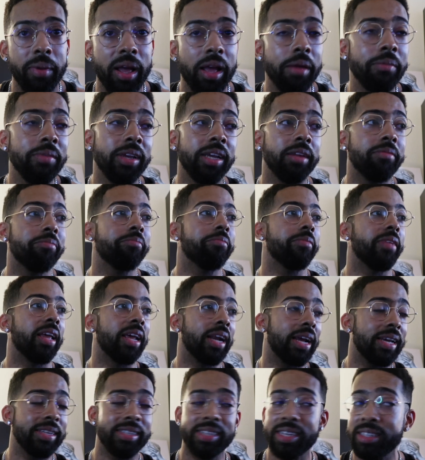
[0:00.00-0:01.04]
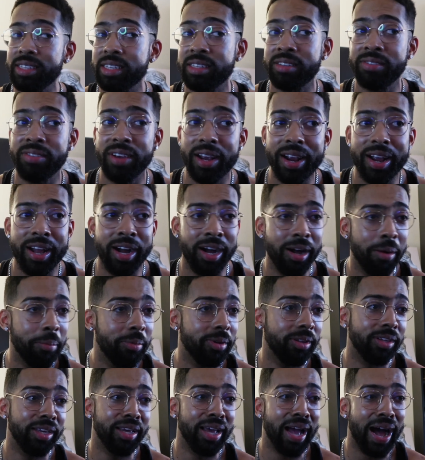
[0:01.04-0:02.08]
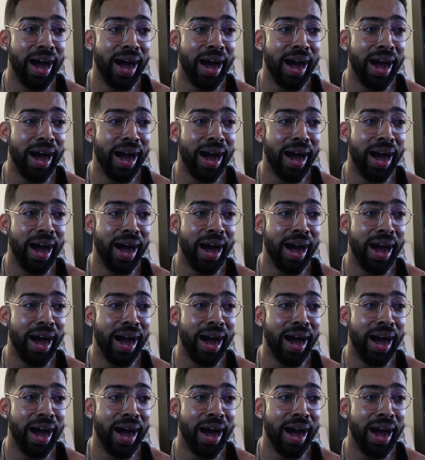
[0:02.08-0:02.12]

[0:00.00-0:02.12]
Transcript: I mean, and I say this very humbly,